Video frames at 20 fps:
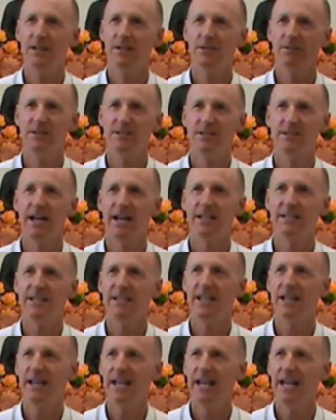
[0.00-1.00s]
We start to
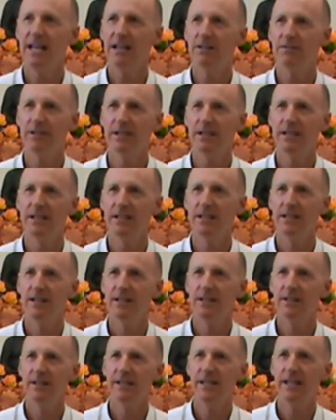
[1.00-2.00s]
get angry.
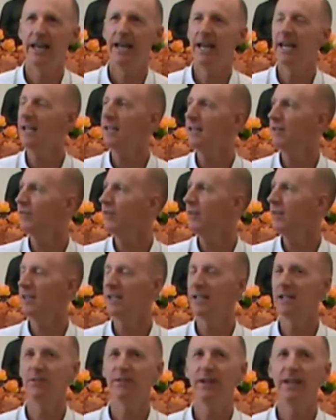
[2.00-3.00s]
The
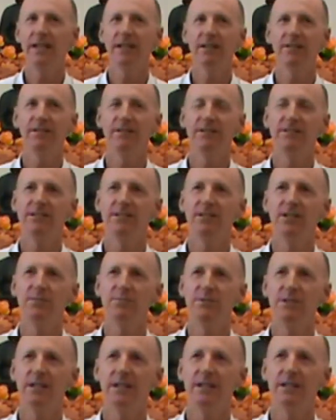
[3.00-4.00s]
feeling of anger is the
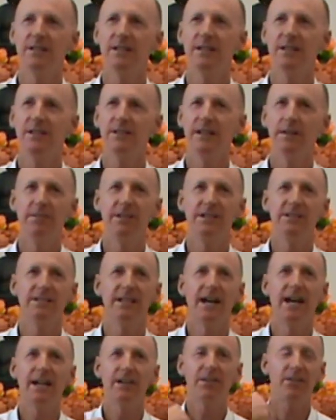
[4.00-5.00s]
object. Then we
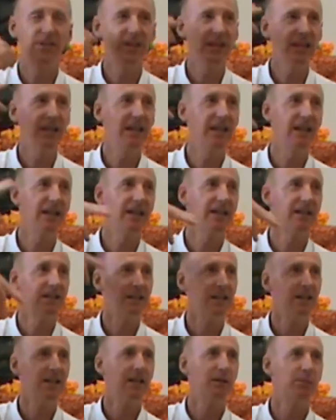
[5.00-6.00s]
start thinking
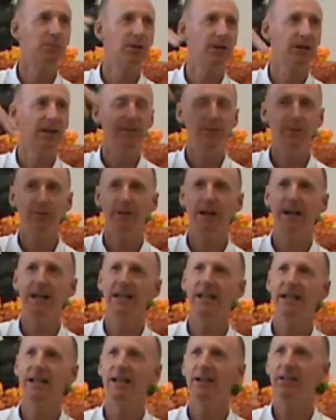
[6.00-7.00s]
and
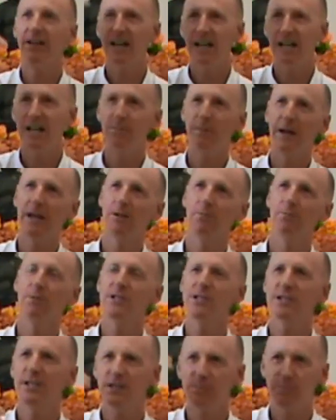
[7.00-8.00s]
proliferating in our head about, I
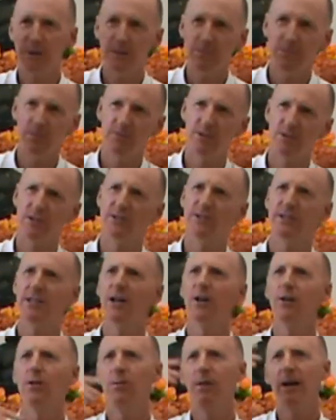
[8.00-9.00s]
wish those people would just
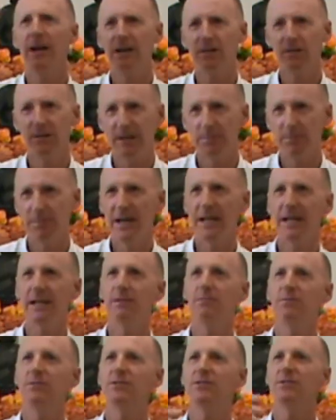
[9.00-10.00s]
go away or that
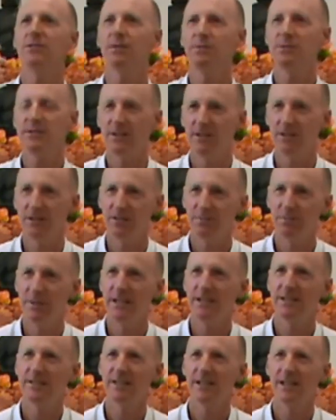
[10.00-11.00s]
banging would stop so I could
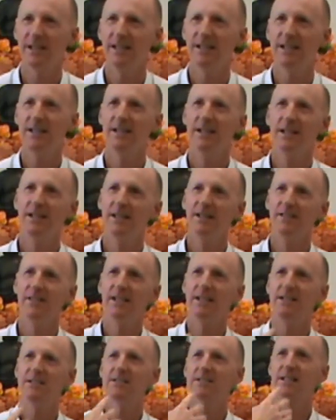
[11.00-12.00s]
meditate.
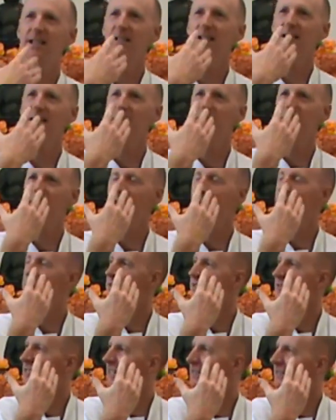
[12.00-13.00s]
Then suddenly that
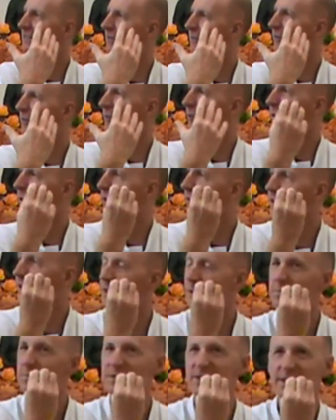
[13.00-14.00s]
obsessive thought,
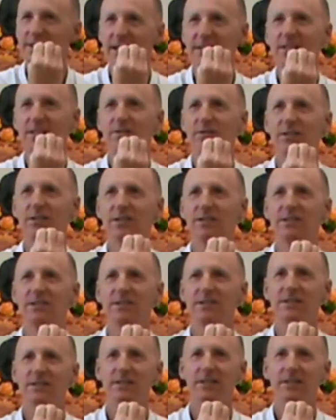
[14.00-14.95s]
the obsessiveness